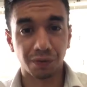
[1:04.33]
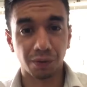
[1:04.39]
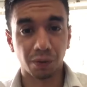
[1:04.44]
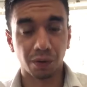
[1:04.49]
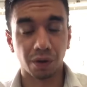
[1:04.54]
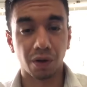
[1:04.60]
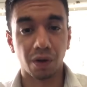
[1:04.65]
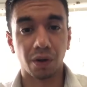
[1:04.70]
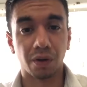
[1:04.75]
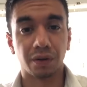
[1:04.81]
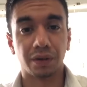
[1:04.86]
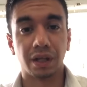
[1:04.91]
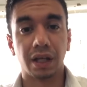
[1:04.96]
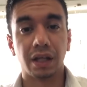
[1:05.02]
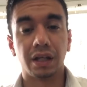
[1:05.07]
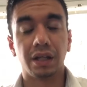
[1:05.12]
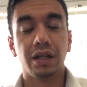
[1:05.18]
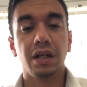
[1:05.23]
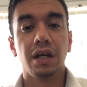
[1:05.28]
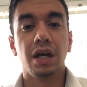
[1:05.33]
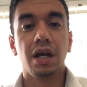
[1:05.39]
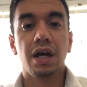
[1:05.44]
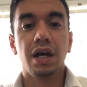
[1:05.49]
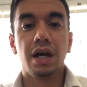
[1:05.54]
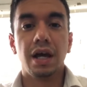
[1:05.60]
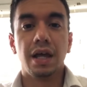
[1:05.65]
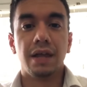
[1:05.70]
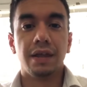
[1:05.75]
if you want to call it that,
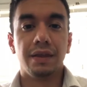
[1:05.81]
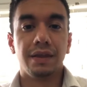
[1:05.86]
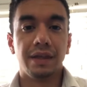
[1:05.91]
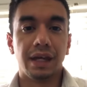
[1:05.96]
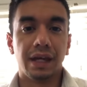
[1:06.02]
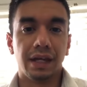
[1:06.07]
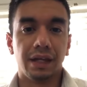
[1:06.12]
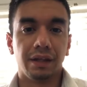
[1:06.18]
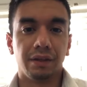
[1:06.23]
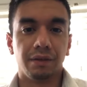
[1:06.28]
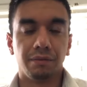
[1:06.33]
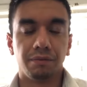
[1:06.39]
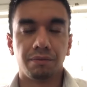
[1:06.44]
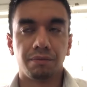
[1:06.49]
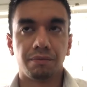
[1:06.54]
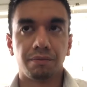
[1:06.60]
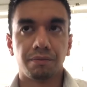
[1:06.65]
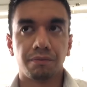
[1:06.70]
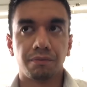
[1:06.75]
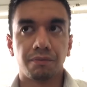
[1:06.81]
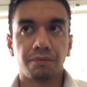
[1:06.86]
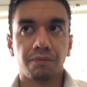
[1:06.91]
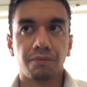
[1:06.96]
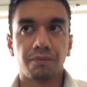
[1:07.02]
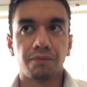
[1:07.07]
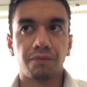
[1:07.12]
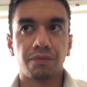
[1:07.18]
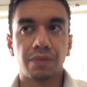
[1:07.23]
then
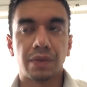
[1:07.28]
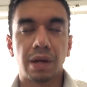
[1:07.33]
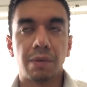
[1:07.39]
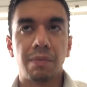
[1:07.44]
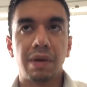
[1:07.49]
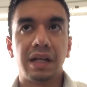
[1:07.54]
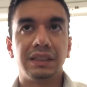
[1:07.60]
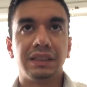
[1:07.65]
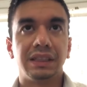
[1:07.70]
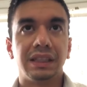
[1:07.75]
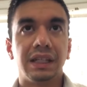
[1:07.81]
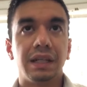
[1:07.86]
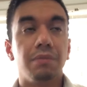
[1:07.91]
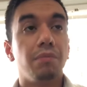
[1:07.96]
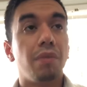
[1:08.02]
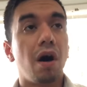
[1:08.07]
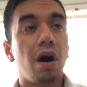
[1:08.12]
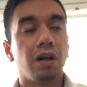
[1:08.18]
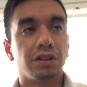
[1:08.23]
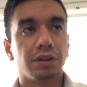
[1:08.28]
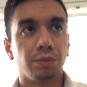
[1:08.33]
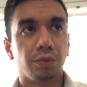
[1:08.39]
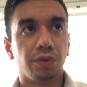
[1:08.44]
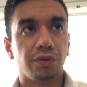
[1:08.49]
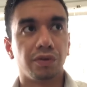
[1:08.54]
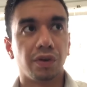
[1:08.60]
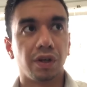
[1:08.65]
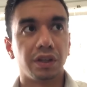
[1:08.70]
it makes it
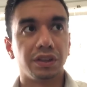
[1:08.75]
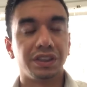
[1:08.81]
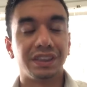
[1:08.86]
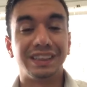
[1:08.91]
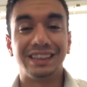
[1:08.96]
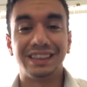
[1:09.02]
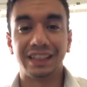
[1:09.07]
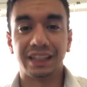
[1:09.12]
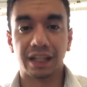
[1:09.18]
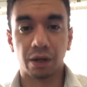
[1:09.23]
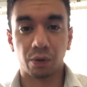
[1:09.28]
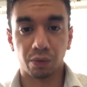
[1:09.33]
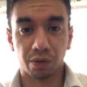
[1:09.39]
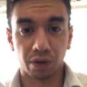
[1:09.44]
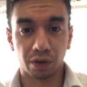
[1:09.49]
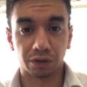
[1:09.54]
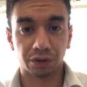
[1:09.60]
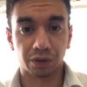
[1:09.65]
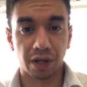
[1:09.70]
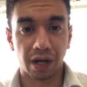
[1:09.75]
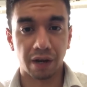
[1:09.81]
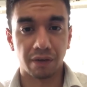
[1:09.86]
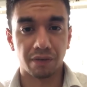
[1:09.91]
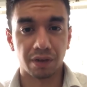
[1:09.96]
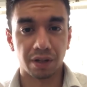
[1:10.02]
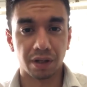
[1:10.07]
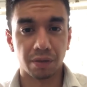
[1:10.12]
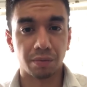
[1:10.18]
impossible for us to see that we also
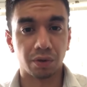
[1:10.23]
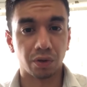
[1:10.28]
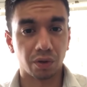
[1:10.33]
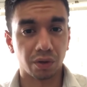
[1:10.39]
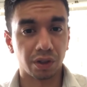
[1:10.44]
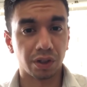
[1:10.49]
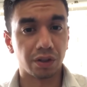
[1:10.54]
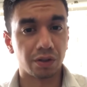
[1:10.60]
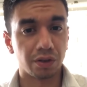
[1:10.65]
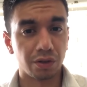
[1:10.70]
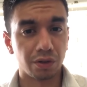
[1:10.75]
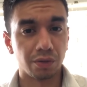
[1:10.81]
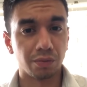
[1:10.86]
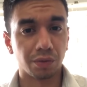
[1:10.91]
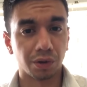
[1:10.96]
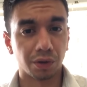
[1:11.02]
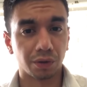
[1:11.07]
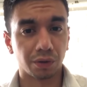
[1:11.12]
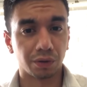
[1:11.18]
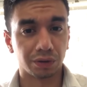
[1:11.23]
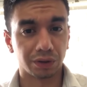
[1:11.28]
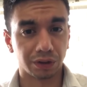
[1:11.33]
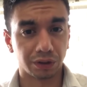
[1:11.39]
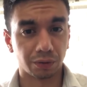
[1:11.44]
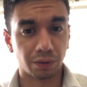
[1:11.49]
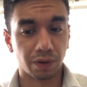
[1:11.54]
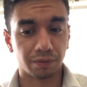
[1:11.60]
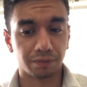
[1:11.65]
have the ability to do miracles
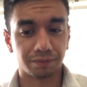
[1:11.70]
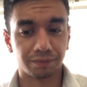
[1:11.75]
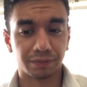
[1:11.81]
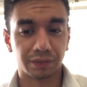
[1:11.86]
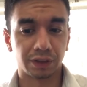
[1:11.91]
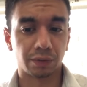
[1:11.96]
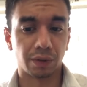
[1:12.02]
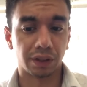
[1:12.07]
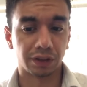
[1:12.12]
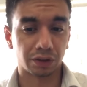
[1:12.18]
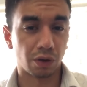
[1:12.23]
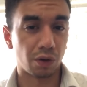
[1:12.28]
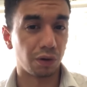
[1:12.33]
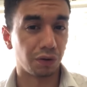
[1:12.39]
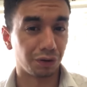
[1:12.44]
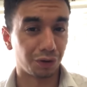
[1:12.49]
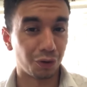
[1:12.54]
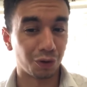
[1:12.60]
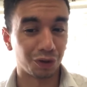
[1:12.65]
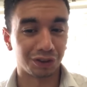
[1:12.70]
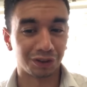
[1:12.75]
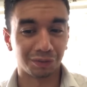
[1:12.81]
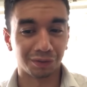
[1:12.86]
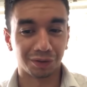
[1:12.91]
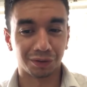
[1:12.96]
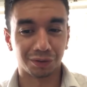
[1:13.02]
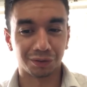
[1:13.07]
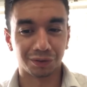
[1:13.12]
as well. That's why it's called A Course
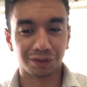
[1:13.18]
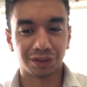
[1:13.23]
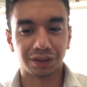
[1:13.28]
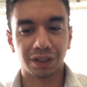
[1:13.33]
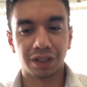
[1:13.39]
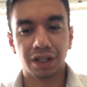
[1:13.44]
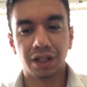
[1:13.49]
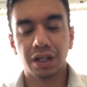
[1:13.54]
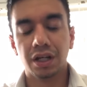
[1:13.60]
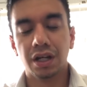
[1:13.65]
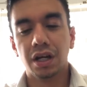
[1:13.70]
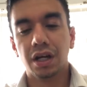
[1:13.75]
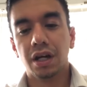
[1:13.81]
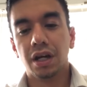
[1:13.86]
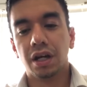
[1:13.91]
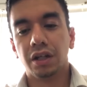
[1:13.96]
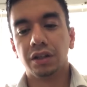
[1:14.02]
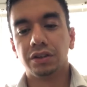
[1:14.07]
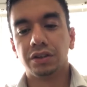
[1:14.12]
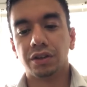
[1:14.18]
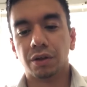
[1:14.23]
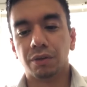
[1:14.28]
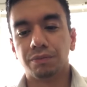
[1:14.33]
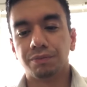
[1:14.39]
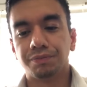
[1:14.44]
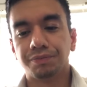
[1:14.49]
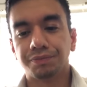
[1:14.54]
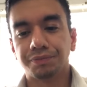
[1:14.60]
in Miracles. So,